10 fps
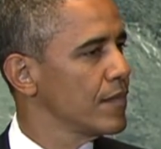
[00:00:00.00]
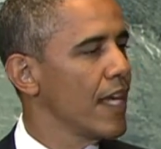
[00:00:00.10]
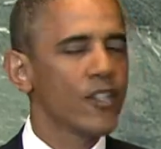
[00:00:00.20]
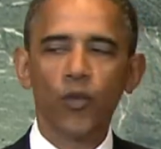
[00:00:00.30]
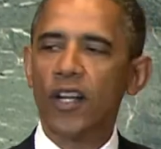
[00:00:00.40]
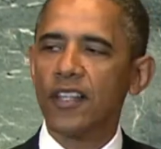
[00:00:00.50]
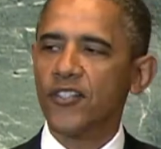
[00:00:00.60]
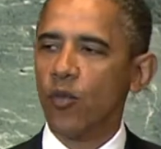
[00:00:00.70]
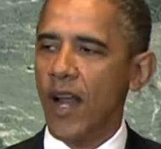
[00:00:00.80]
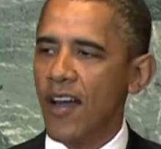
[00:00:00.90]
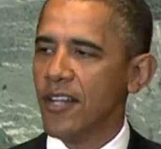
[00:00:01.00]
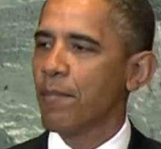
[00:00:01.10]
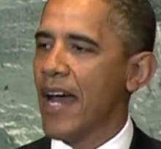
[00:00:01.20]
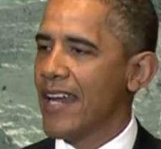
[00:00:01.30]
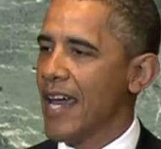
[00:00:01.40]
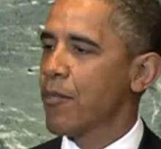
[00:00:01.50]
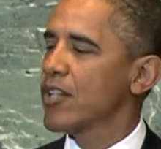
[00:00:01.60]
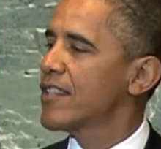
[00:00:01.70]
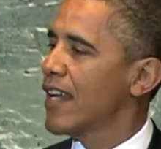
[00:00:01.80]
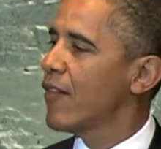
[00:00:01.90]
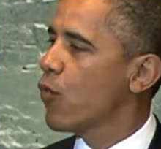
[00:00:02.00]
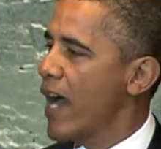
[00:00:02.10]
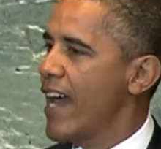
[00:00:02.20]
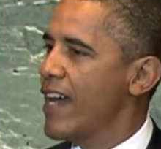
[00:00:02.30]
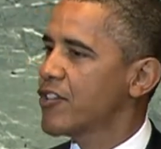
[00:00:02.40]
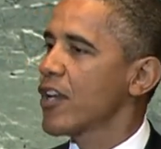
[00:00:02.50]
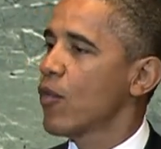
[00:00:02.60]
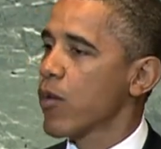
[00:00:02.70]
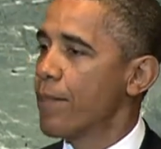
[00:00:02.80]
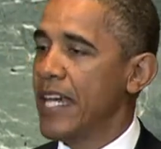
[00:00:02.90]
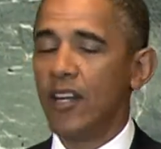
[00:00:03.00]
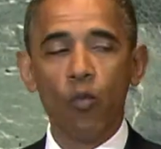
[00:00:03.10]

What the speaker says: Israel is surrounded by neighbors that have waged repeated